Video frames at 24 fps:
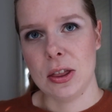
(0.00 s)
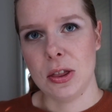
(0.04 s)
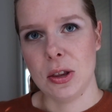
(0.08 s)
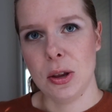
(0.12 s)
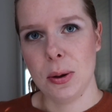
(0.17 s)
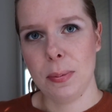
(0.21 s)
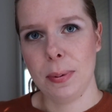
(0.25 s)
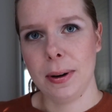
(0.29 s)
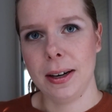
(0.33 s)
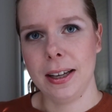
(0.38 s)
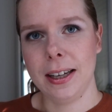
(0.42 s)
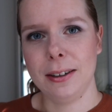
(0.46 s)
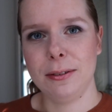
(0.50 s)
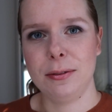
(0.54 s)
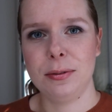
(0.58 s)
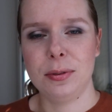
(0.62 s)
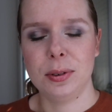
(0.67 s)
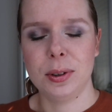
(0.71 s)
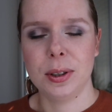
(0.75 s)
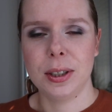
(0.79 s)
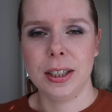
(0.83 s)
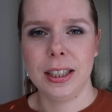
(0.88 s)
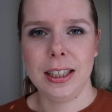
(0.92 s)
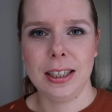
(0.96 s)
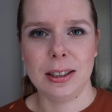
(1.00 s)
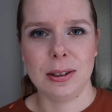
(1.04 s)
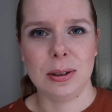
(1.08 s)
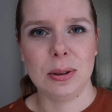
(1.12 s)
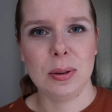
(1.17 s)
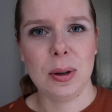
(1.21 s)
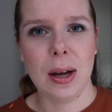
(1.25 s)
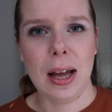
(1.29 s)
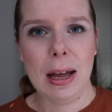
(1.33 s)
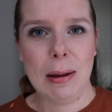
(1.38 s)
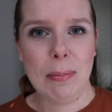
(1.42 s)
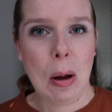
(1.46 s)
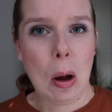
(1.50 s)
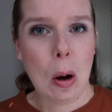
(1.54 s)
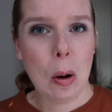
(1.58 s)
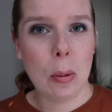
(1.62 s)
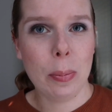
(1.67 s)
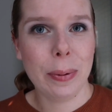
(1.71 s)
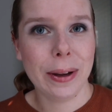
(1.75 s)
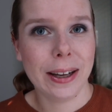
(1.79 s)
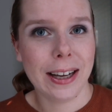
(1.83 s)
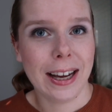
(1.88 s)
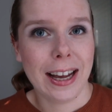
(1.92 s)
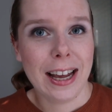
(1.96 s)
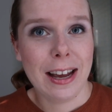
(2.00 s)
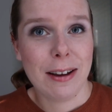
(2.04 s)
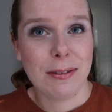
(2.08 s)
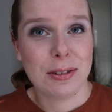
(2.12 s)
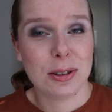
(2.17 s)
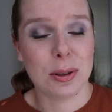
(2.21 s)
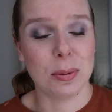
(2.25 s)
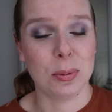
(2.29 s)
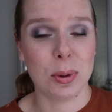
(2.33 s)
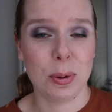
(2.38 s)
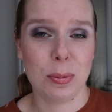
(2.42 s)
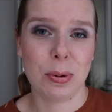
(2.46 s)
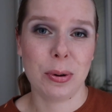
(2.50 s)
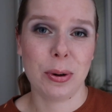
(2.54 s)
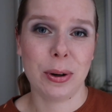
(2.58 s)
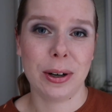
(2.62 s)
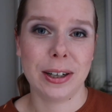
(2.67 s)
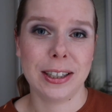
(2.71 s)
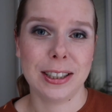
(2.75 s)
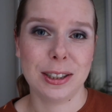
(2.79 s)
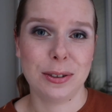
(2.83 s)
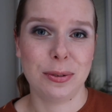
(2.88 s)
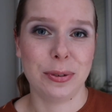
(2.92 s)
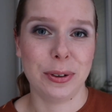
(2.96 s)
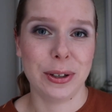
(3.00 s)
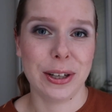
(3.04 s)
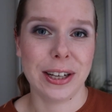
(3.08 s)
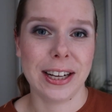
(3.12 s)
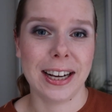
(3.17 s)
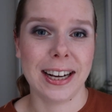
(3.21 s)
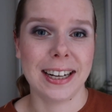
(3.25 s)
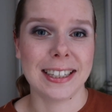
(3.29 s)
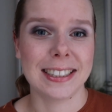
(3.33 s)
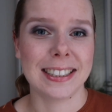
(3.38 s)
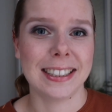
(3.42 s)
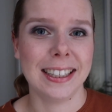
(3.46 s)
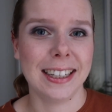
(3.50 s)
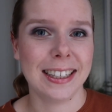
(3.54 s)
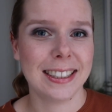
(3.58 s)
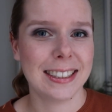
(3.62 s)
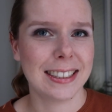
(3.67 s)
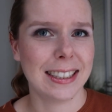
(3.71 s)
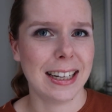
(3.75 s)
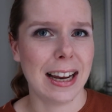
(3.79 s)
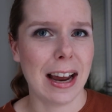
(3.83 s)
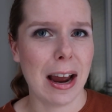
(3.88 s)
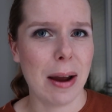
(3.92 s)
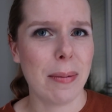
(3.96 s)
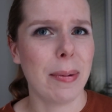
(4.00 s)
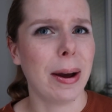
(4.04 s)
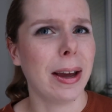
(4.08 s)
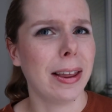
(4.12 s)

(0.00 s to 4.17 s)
the plan for now. I'm hoping I have some more progress for you guys next time.